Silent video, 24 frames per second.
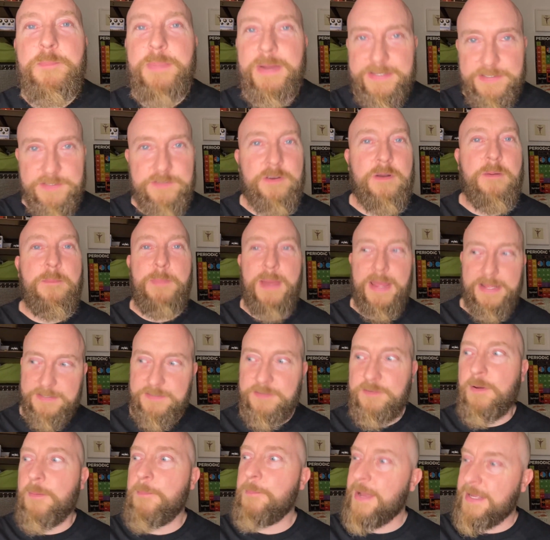better and
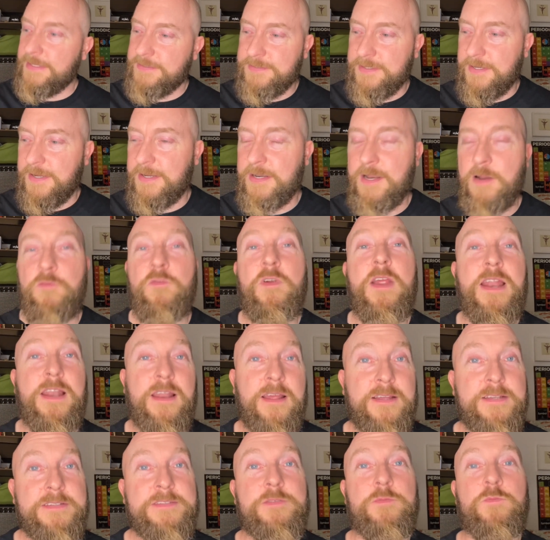better and better. And I
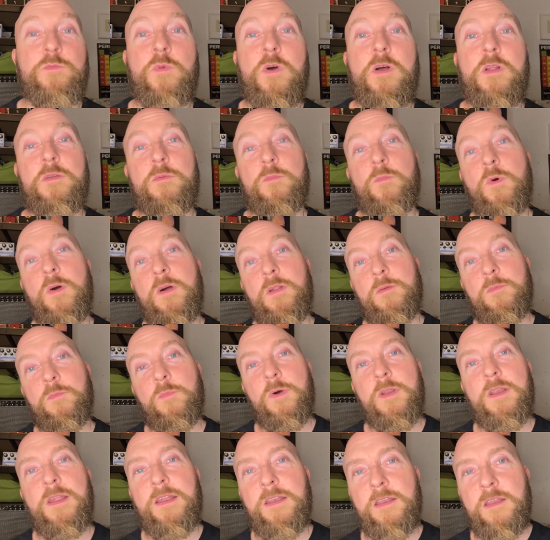realised
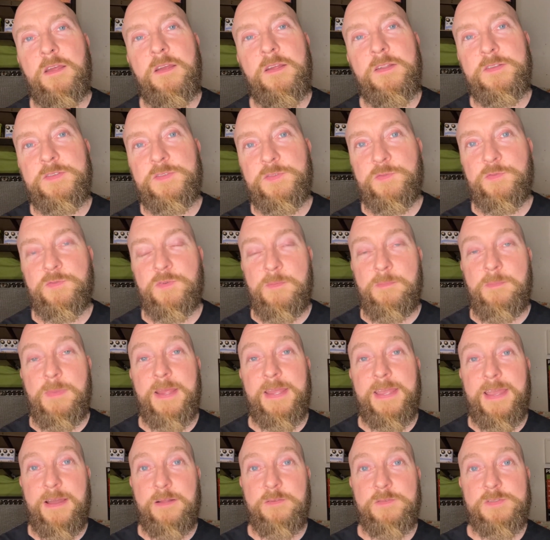what I learnt from my
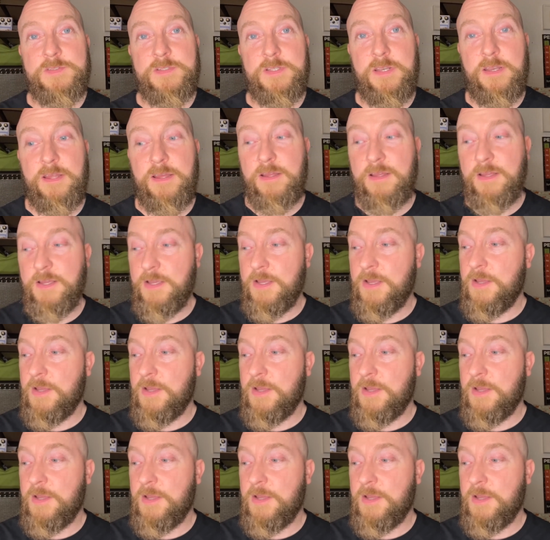counsellor,